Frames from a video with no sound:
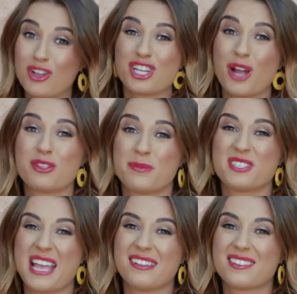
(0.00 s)
got a show to
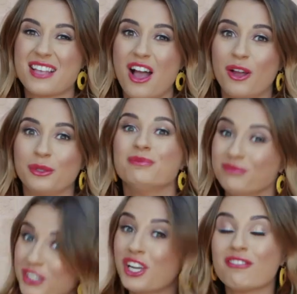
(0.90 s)
present, so
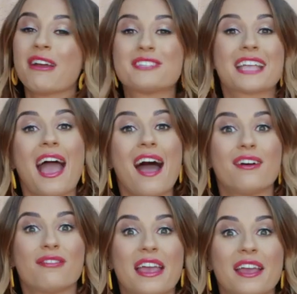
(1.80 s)
you're going to have to get out
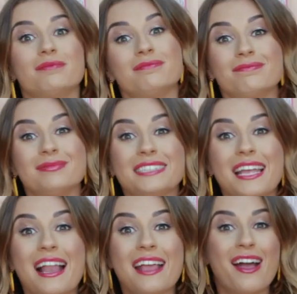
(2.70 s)
of here. See
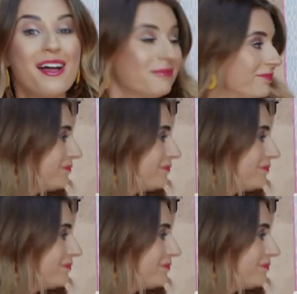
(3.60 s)
you later.